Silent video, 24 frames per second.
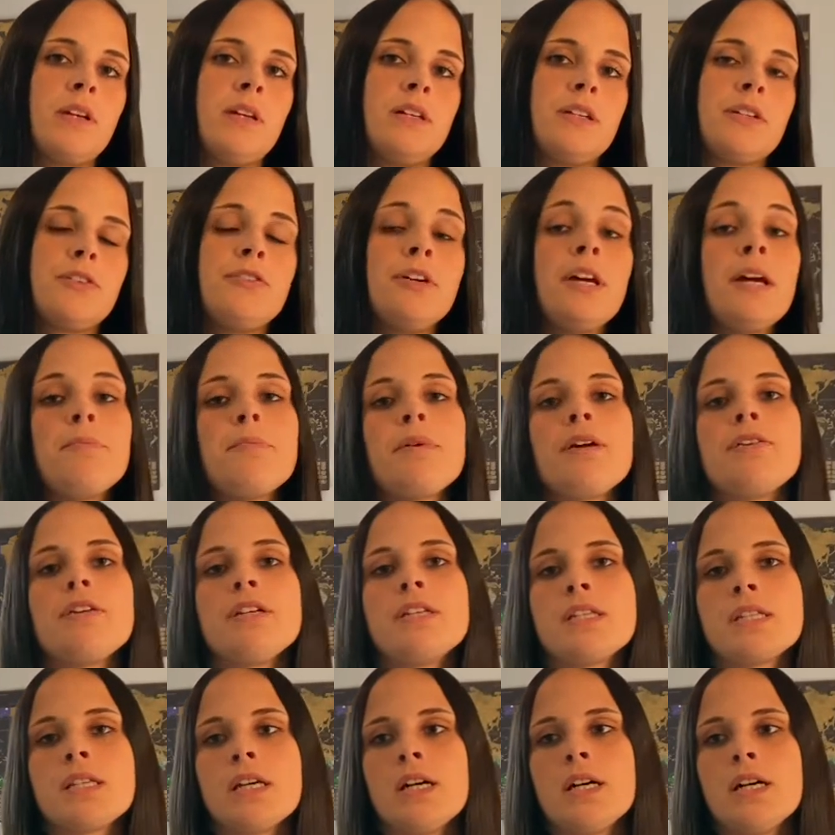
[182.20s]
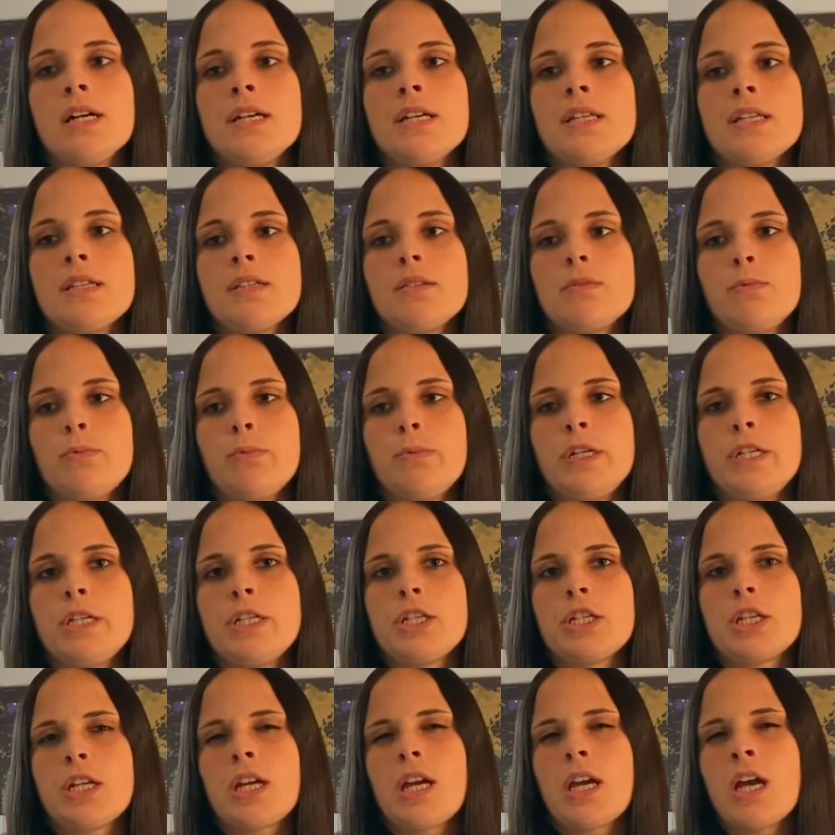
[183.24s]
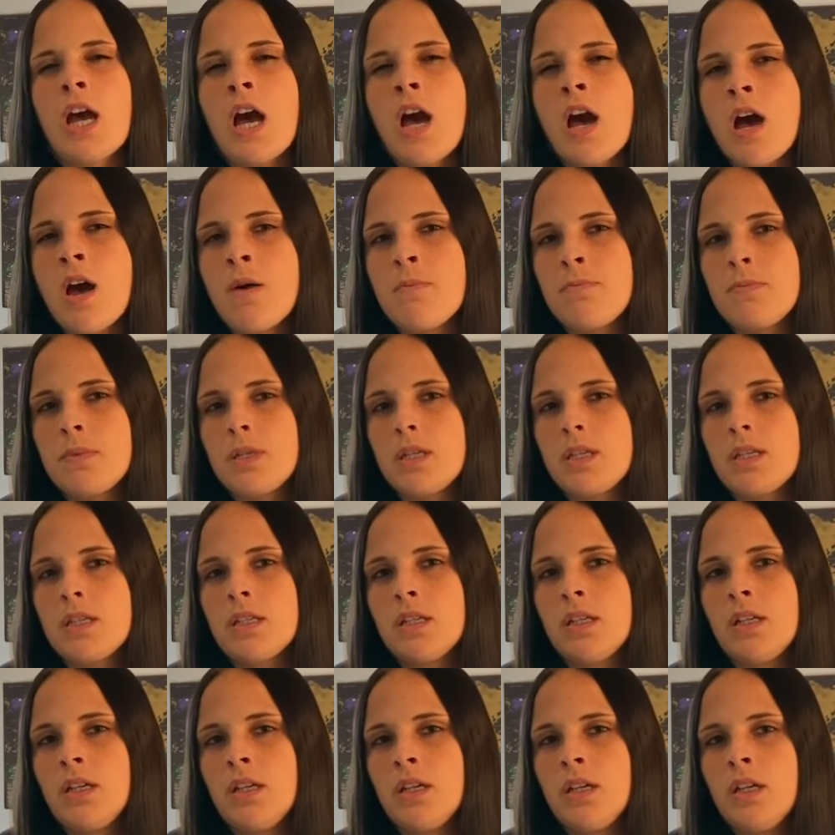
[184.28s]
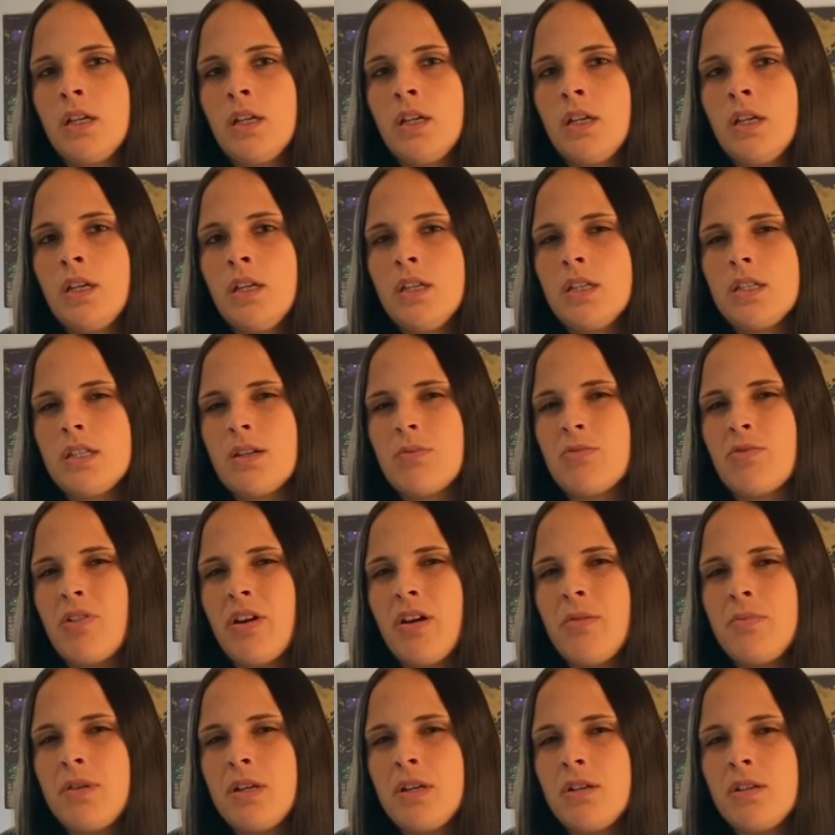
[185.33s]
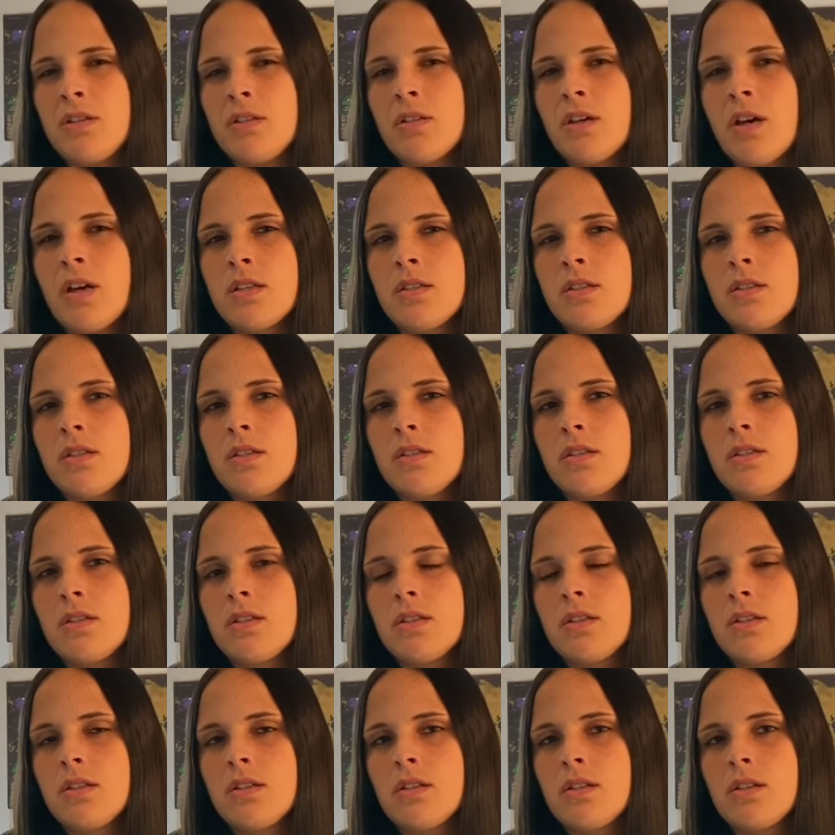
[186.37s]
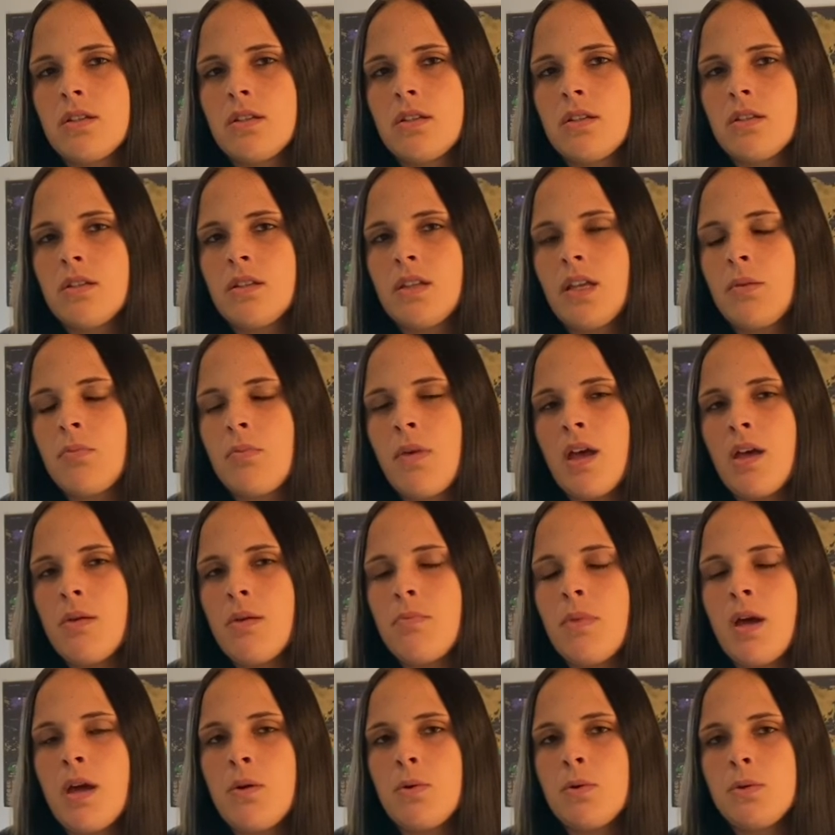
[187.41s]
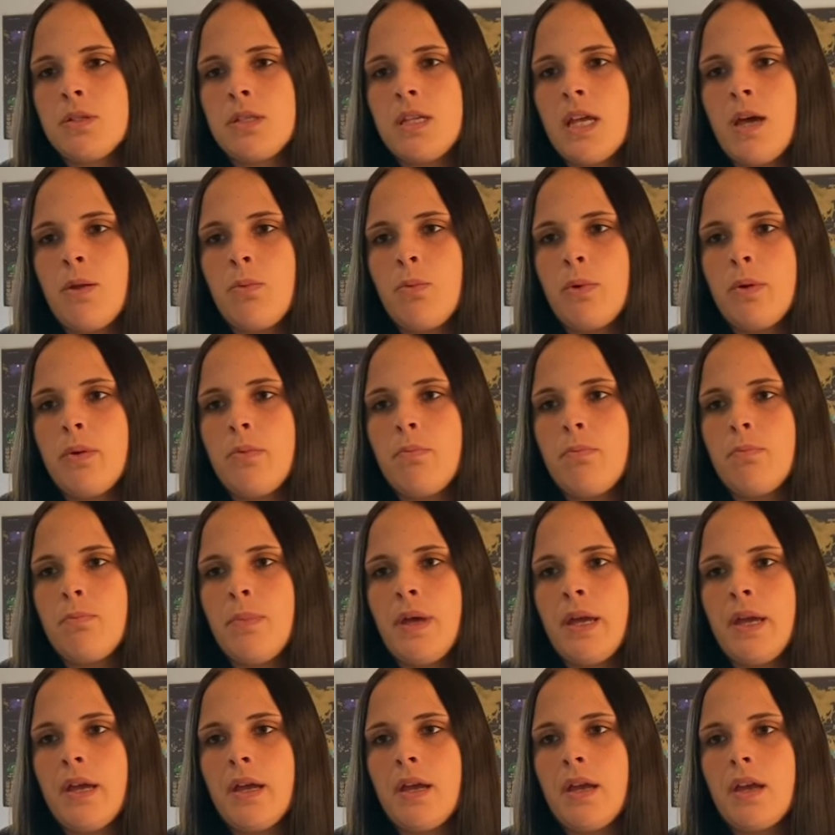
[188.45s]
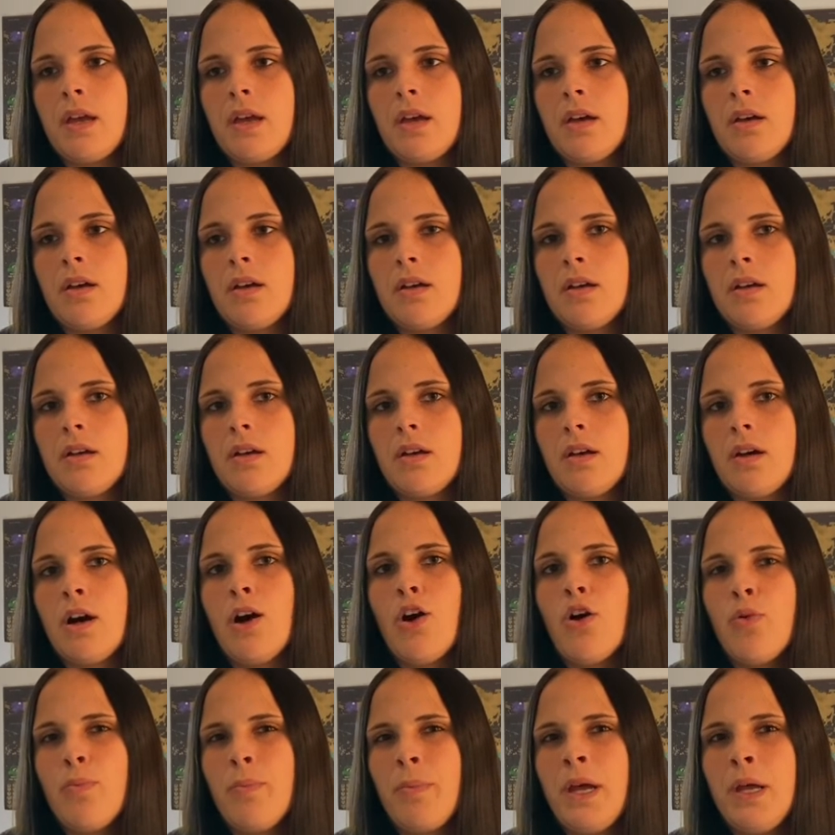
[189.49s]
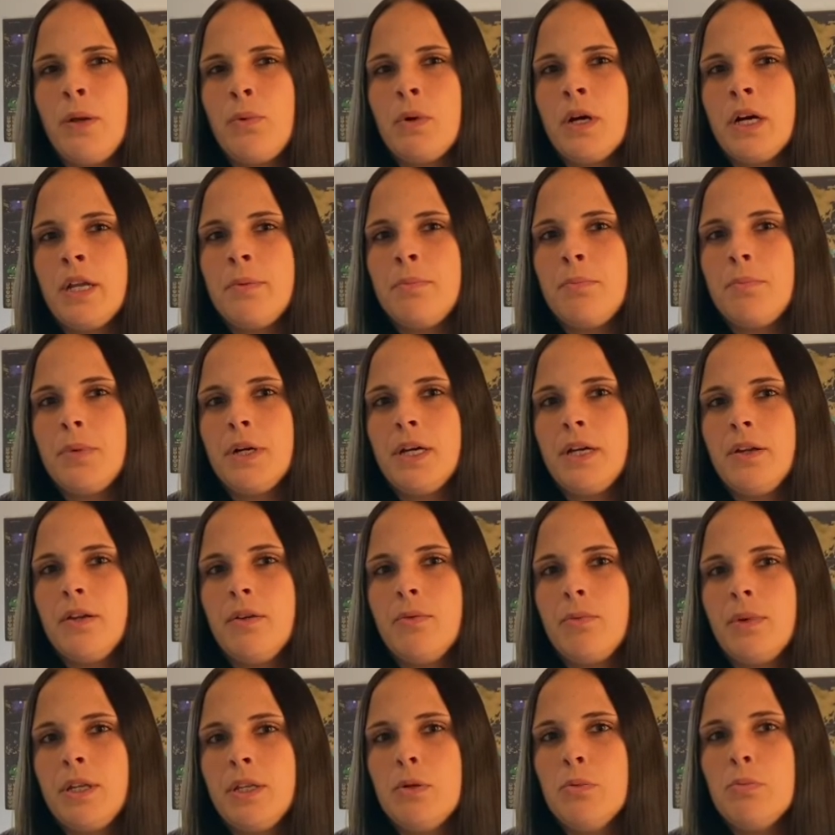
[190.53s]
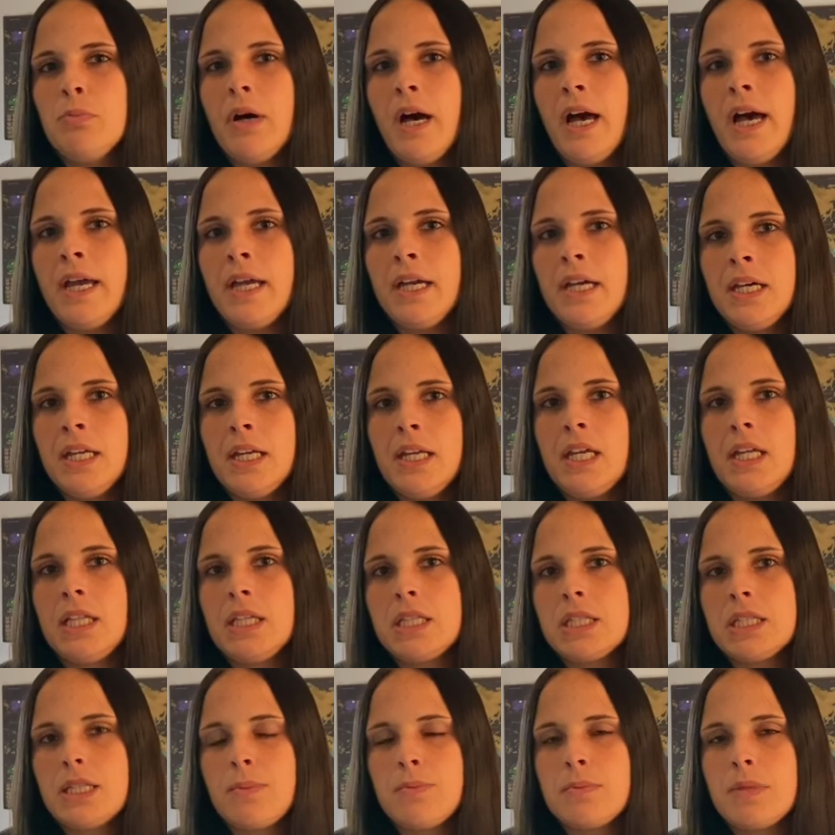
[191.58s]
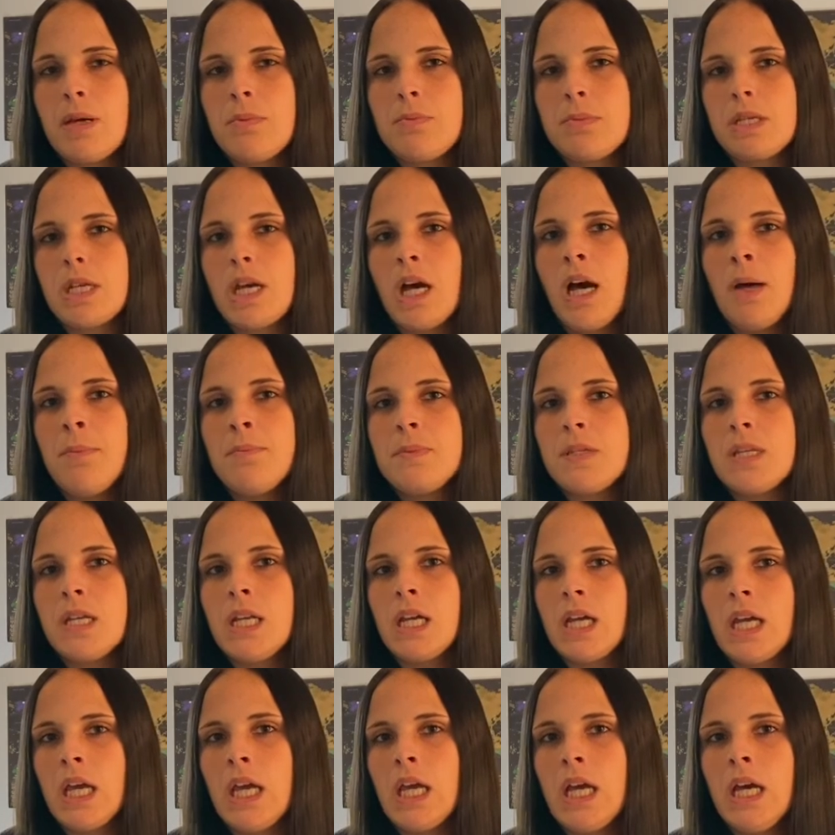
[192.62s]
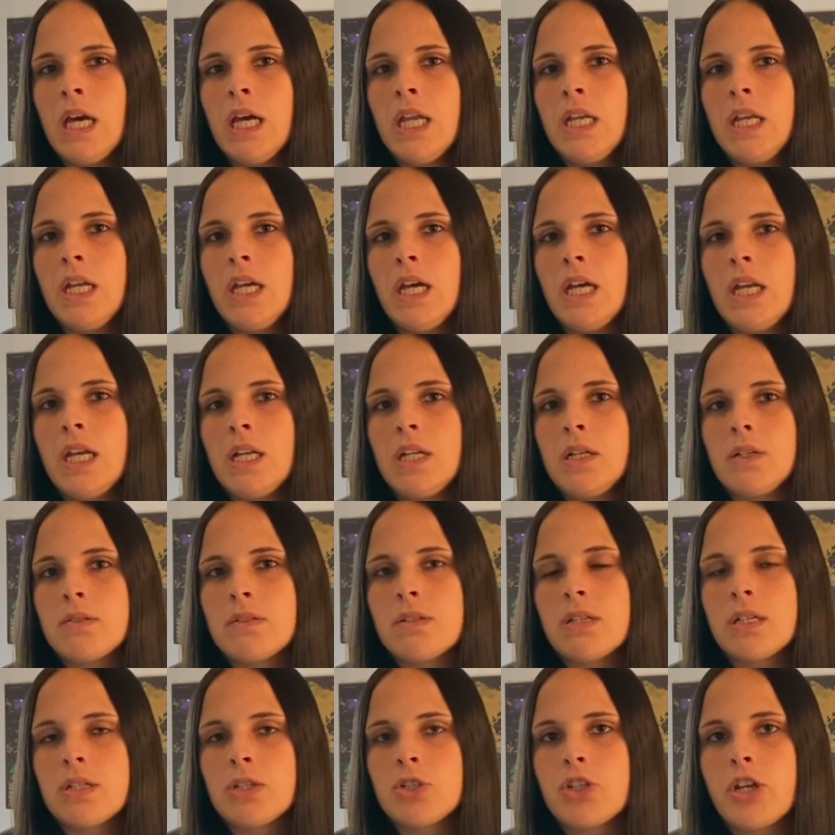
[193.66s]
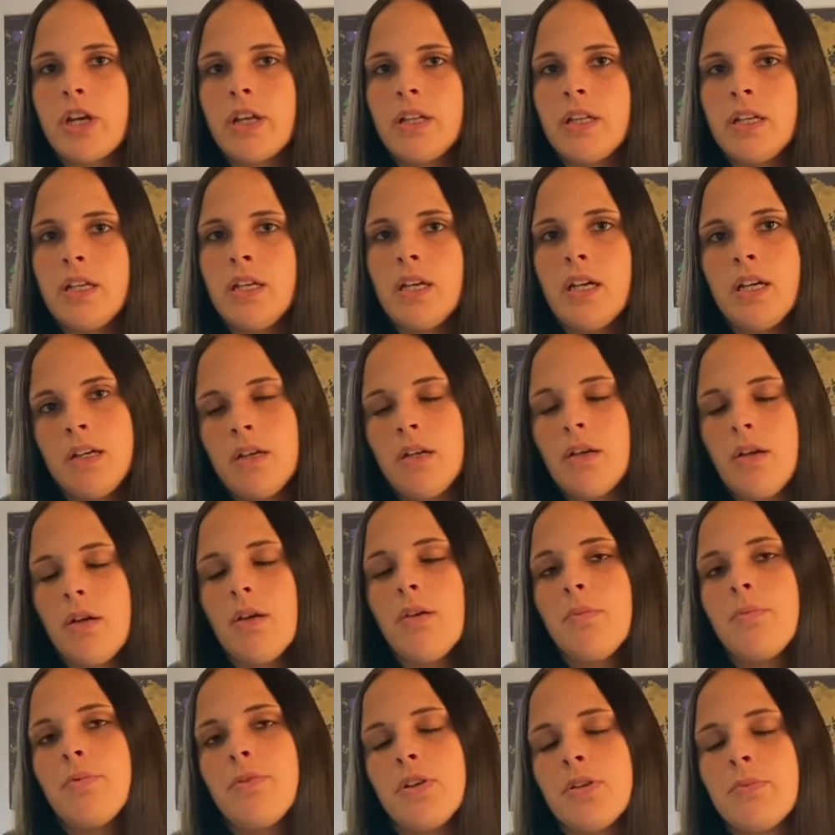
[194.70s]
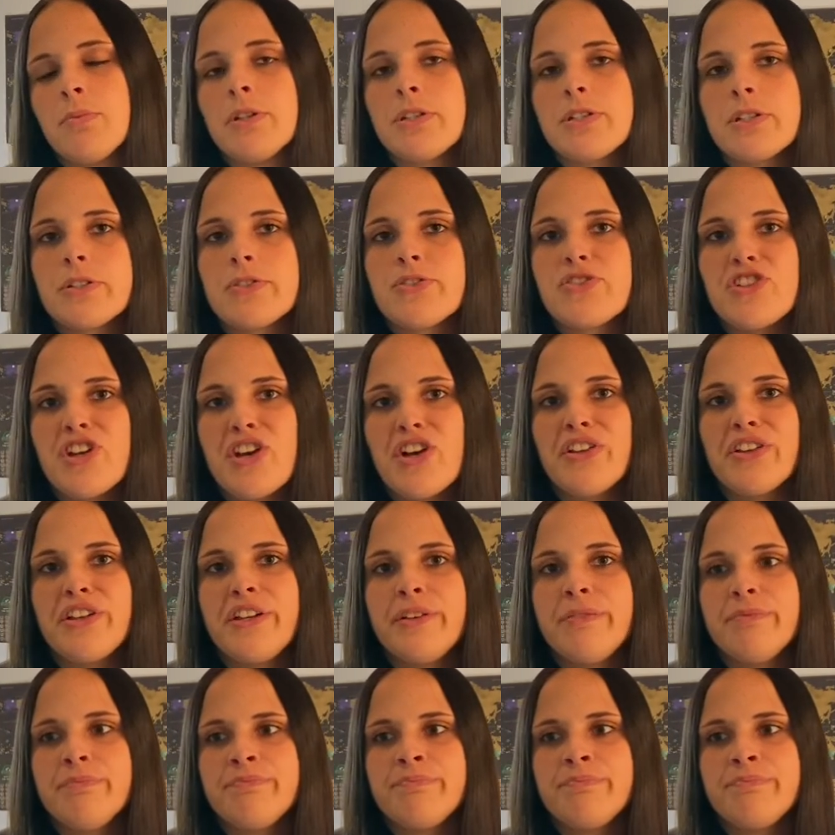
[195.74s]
cranberry sauce, which comes, some cranberry sauces, like my host dad would make a homemade one, but when you buy it, it sometimes comes in a can and it looks like jelly. It pretty much is jelly.